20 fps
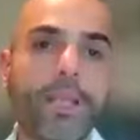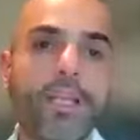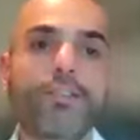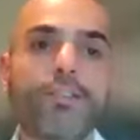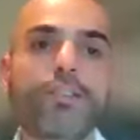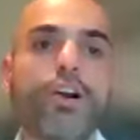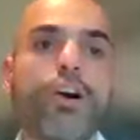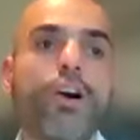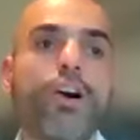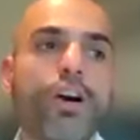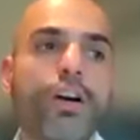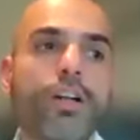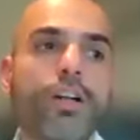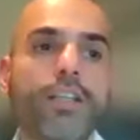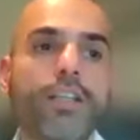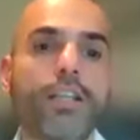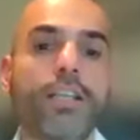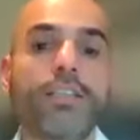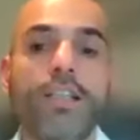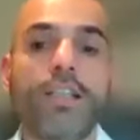depends
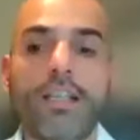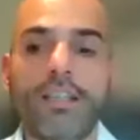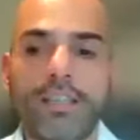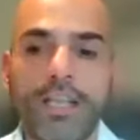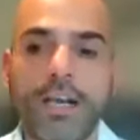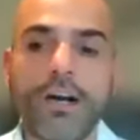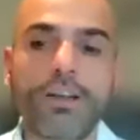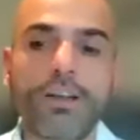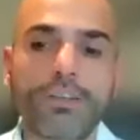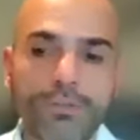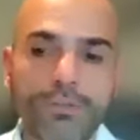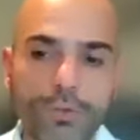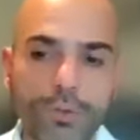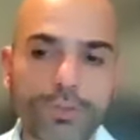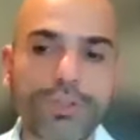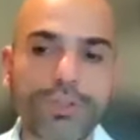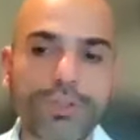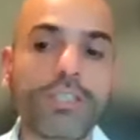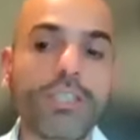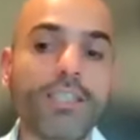on, and then now
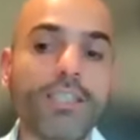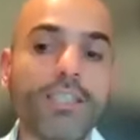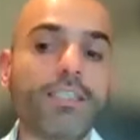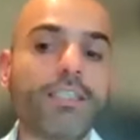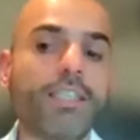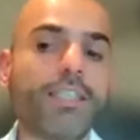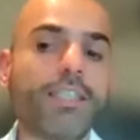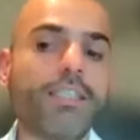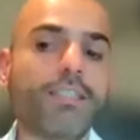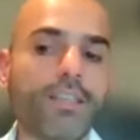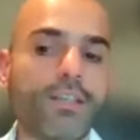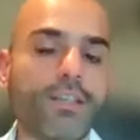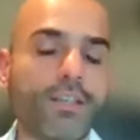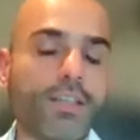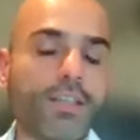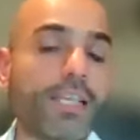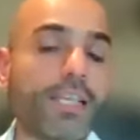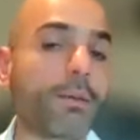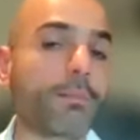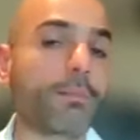unfortunately the detail,
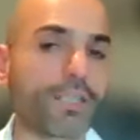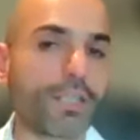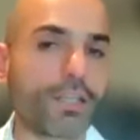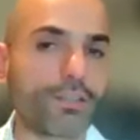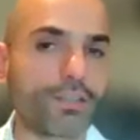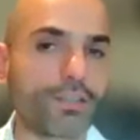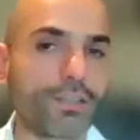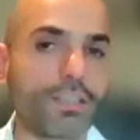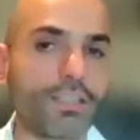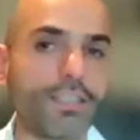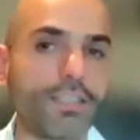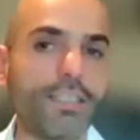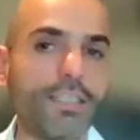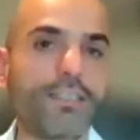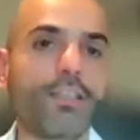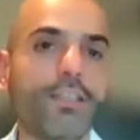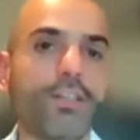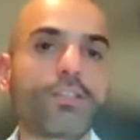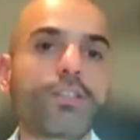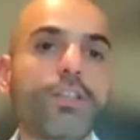it comes down to the
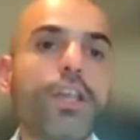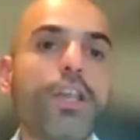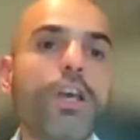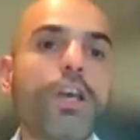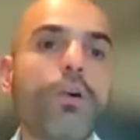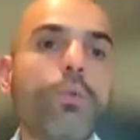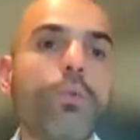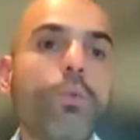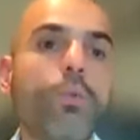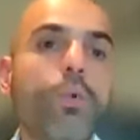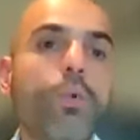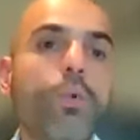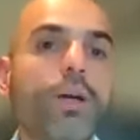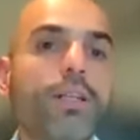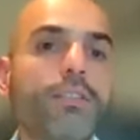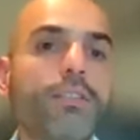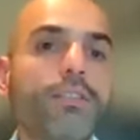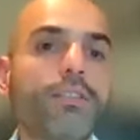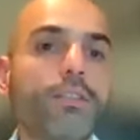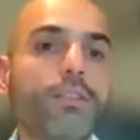details.
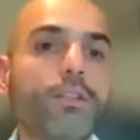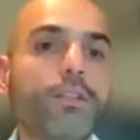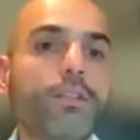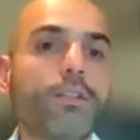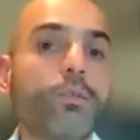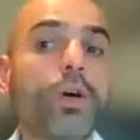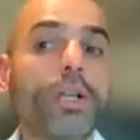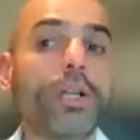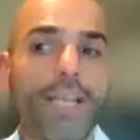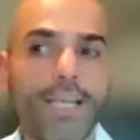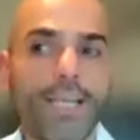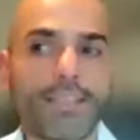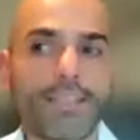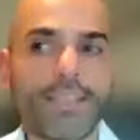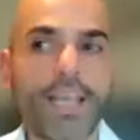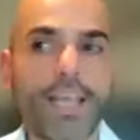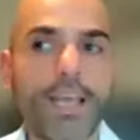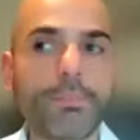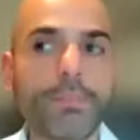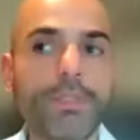What
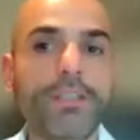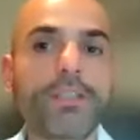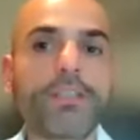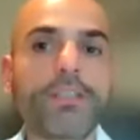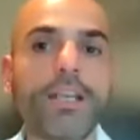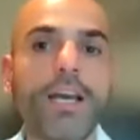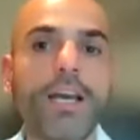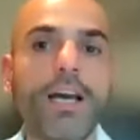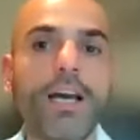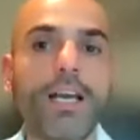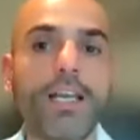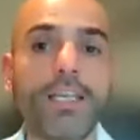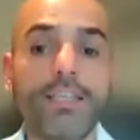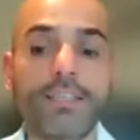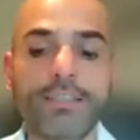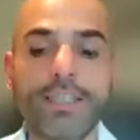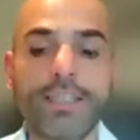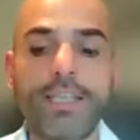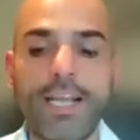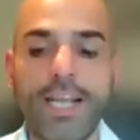has happened?
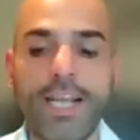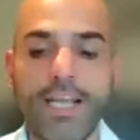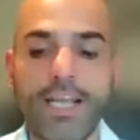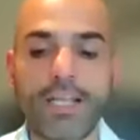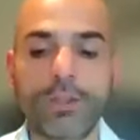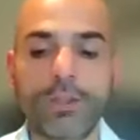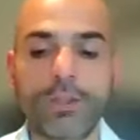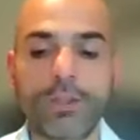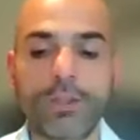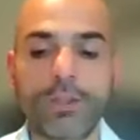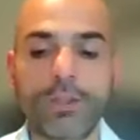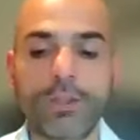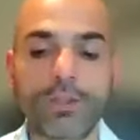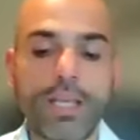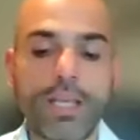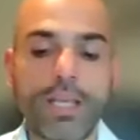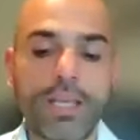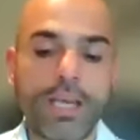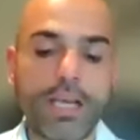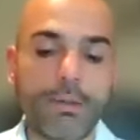Is the
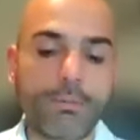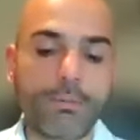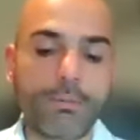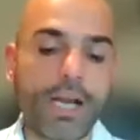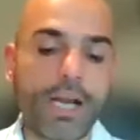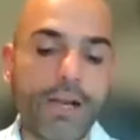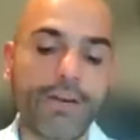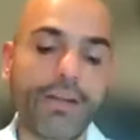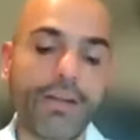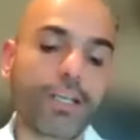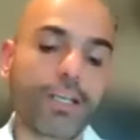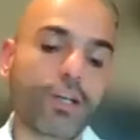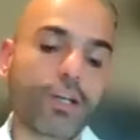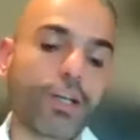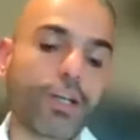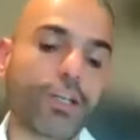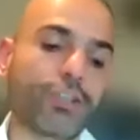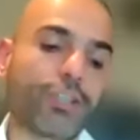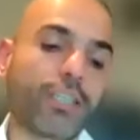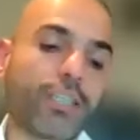landlord
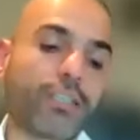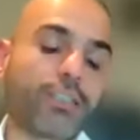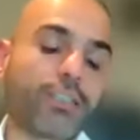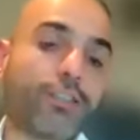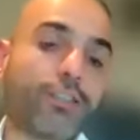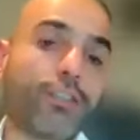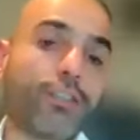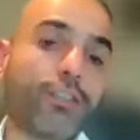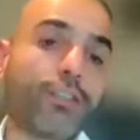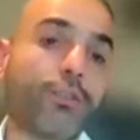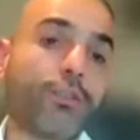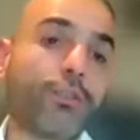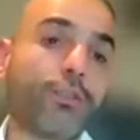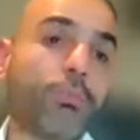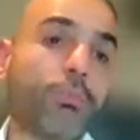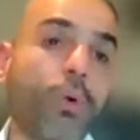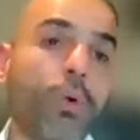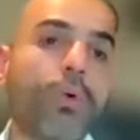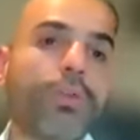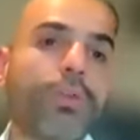hiring a contractor to
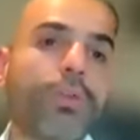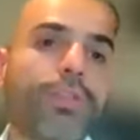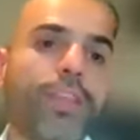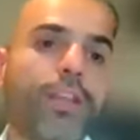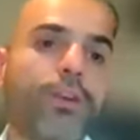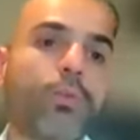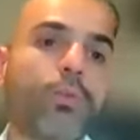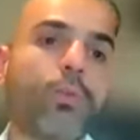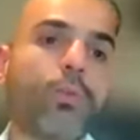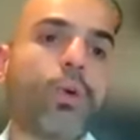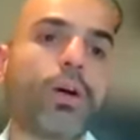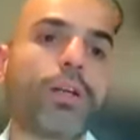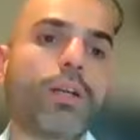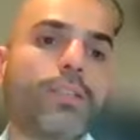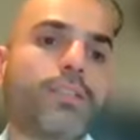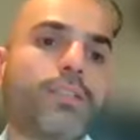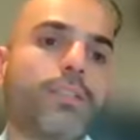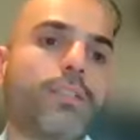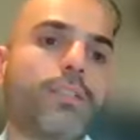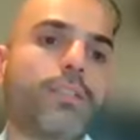do more than
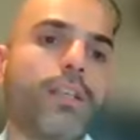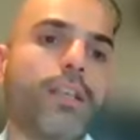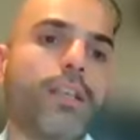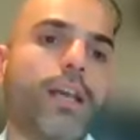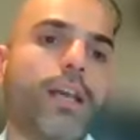what